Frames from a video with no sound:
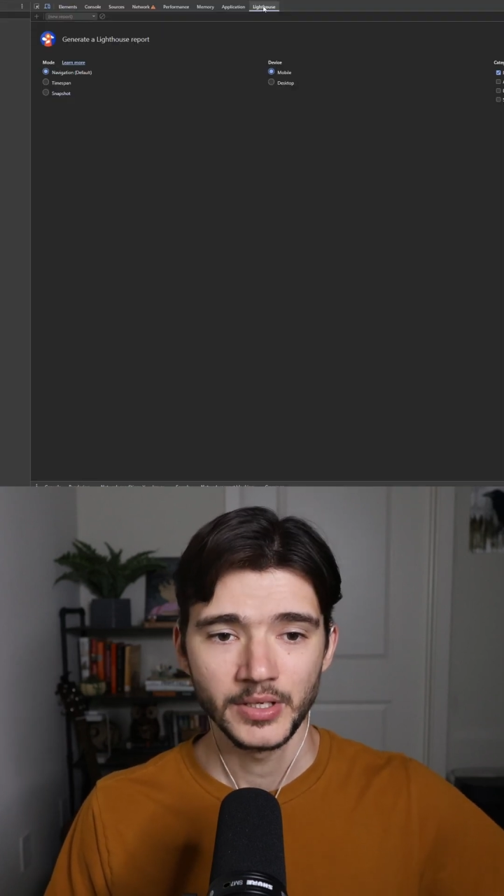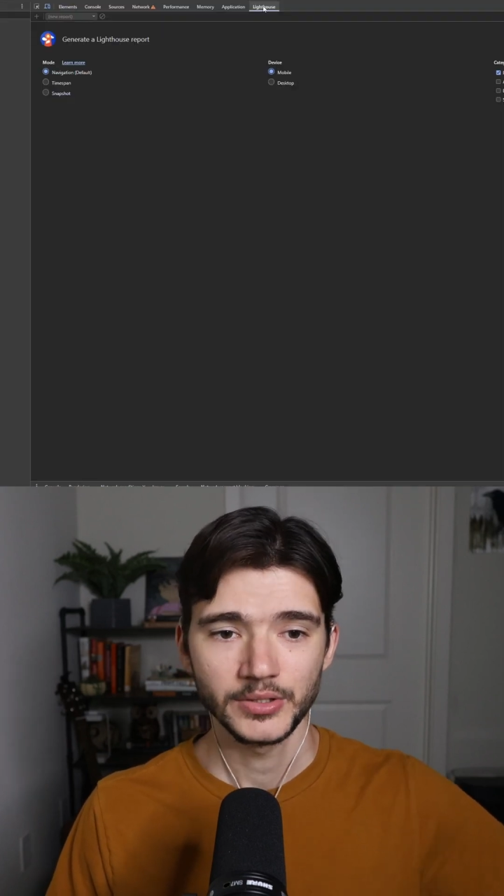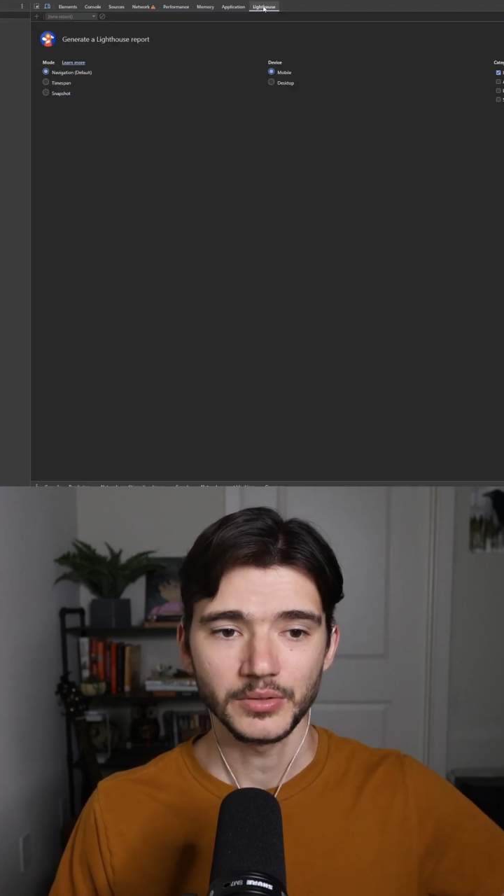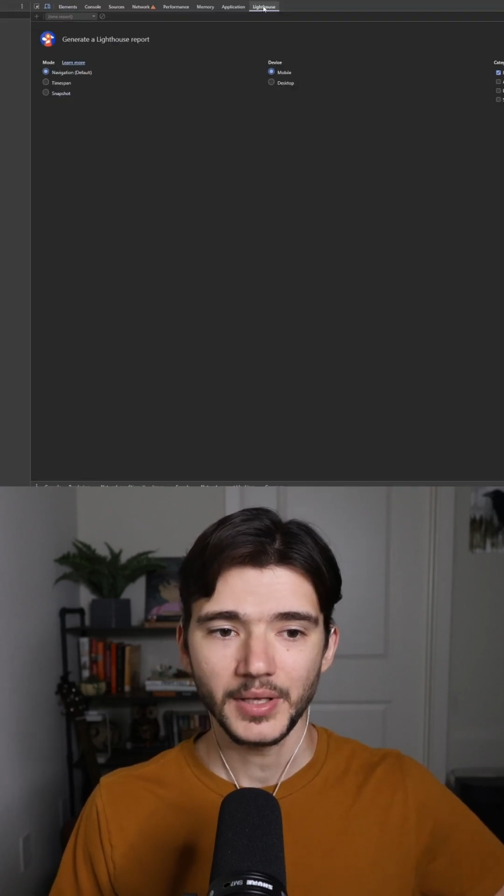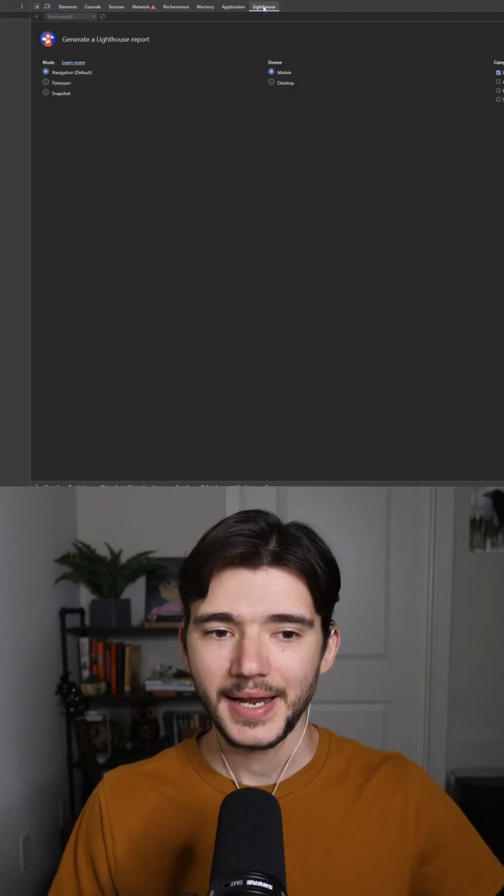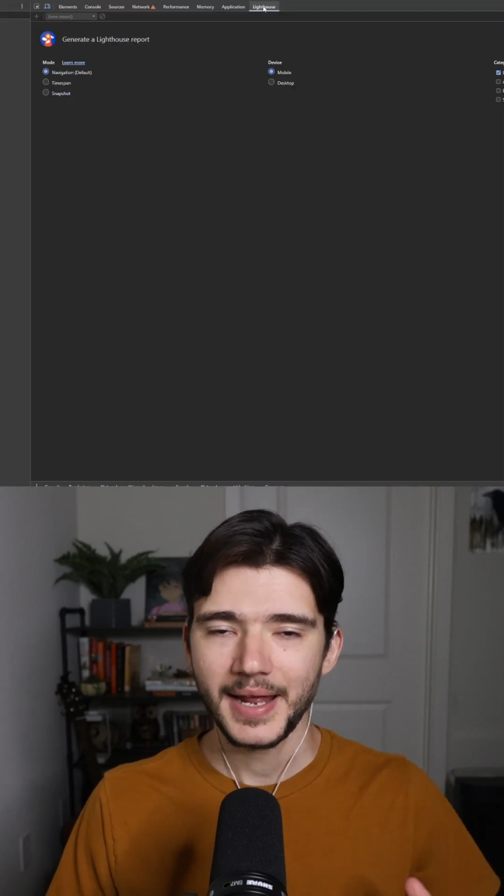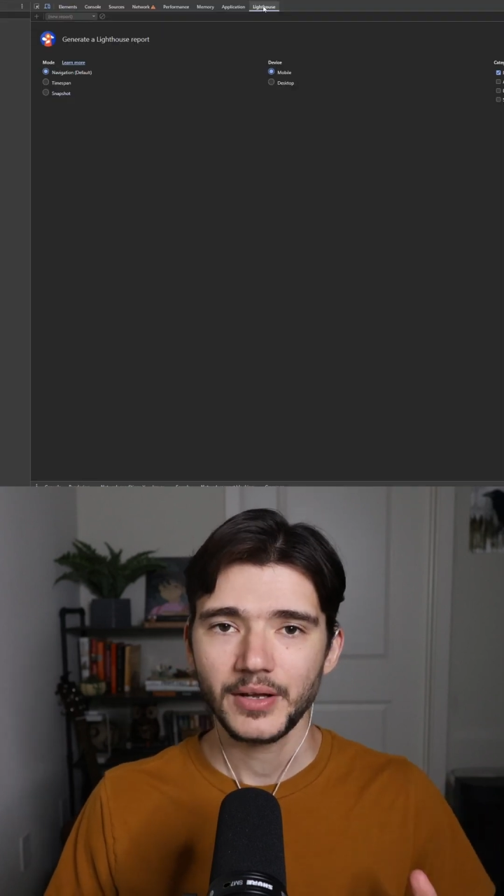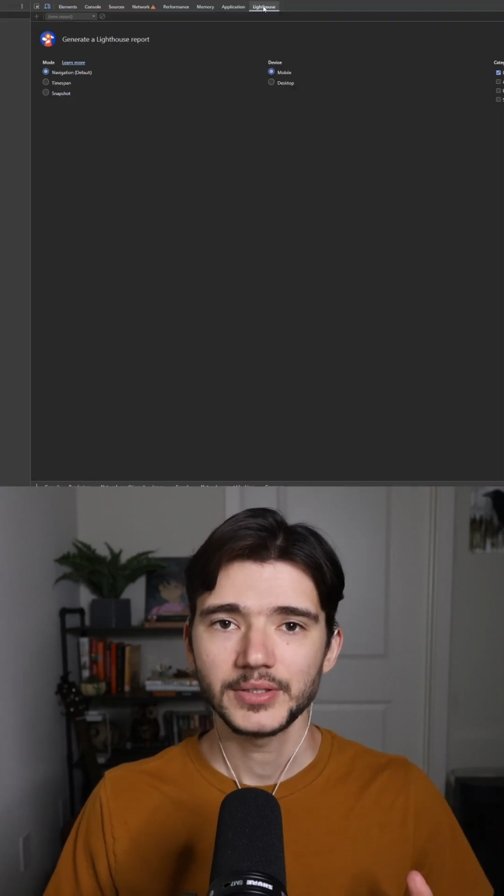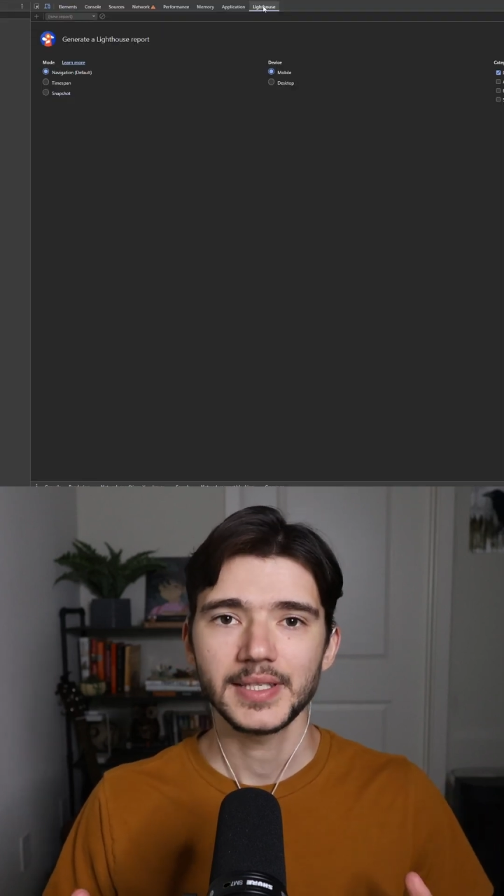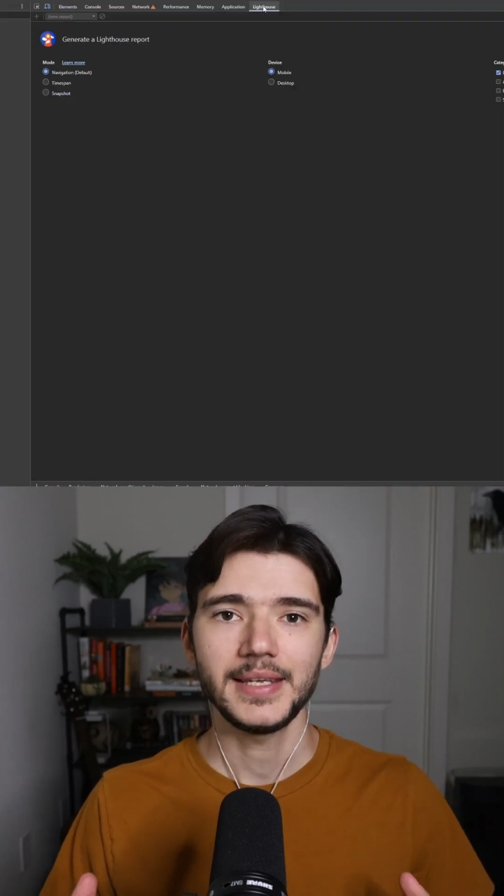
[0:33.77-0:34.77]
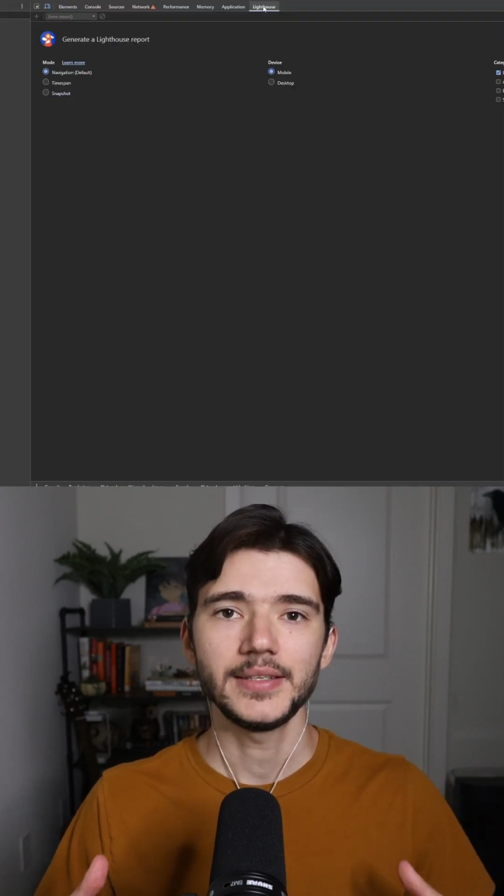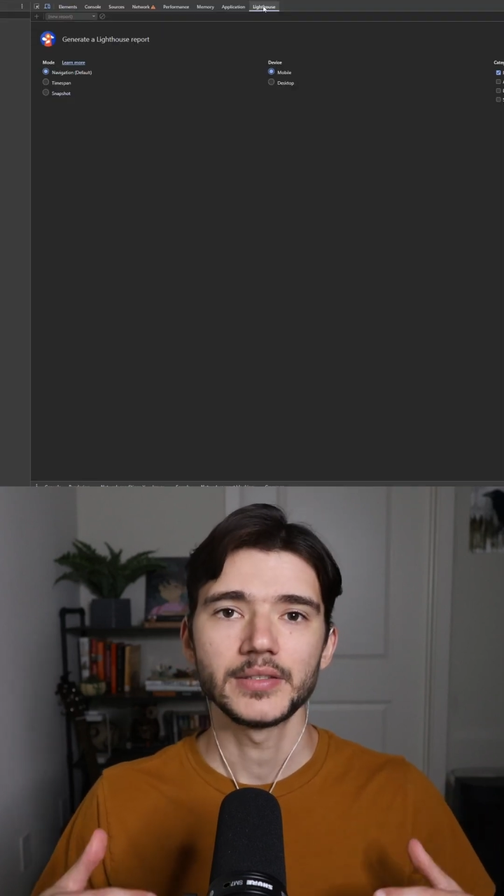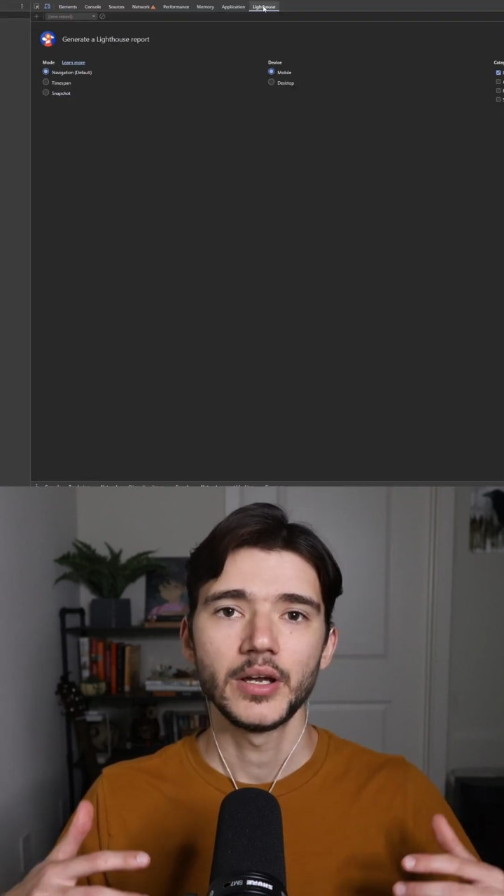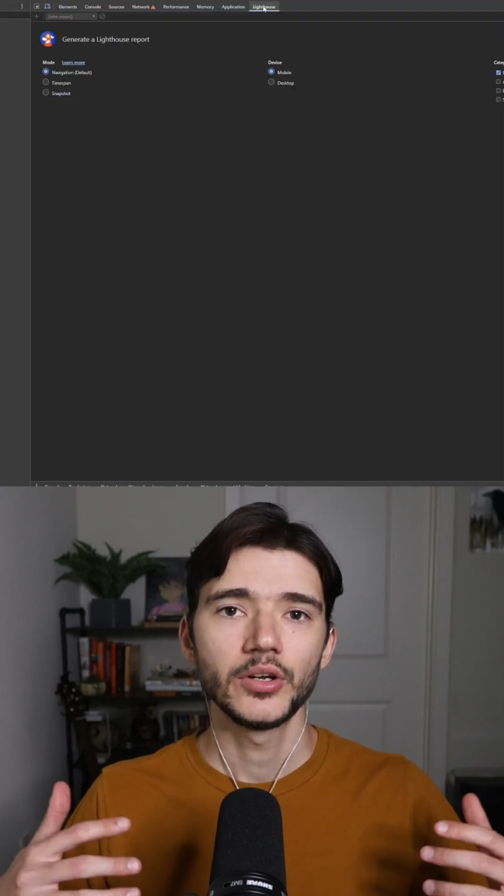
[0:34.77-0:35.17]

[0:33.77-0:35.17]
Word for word: So Lighthouse is